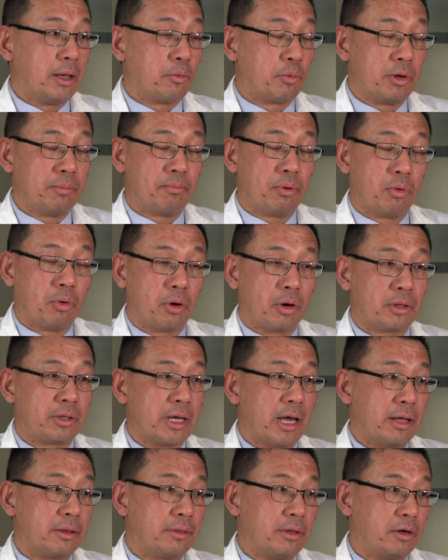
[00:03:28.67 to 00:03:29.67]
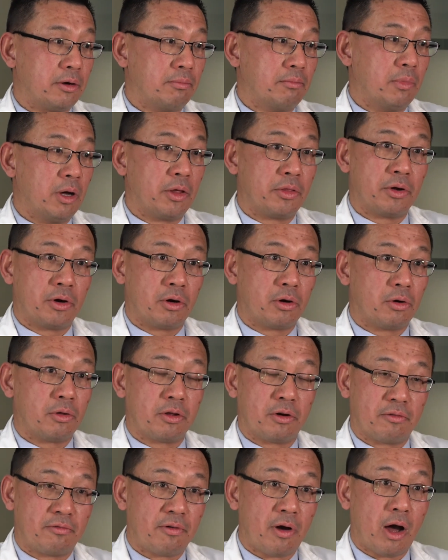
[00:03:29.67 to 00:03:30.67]
report that their mother or
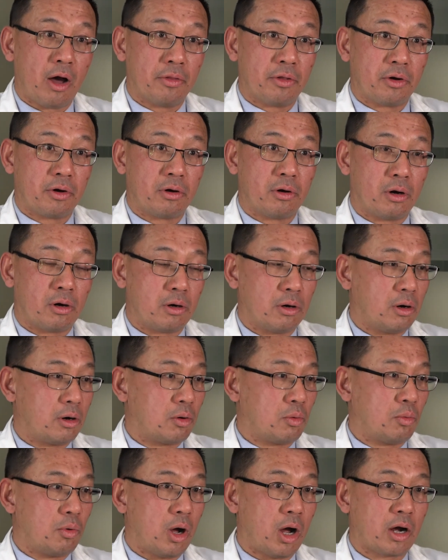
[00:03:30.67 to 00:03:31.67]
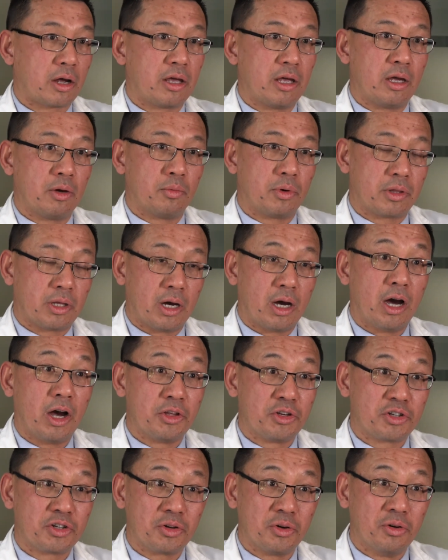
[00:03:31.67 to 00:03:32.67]
their father are walking with a
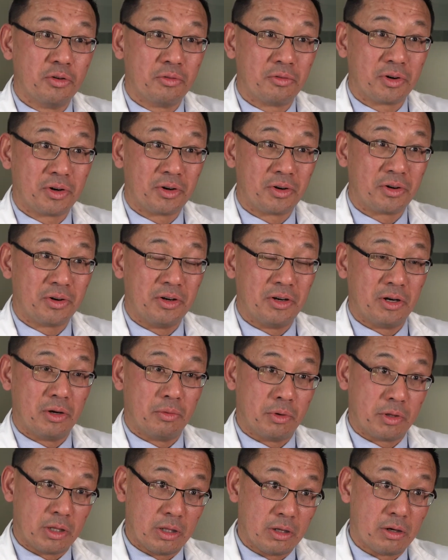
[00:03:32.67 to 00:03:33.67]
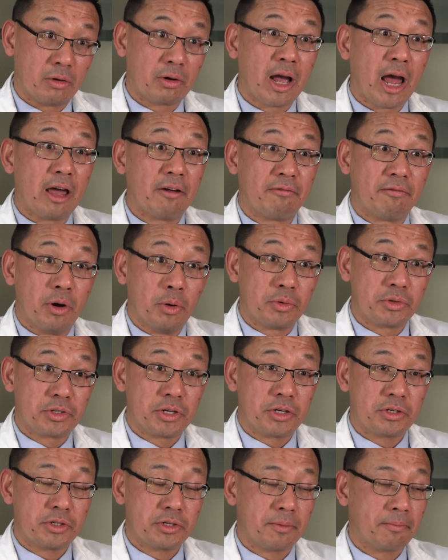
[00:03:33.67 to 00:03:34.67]
hunched over, with a little
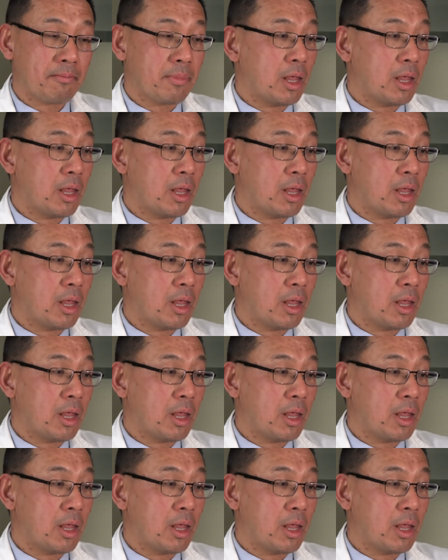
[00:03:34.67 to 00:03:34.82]
kyphosis.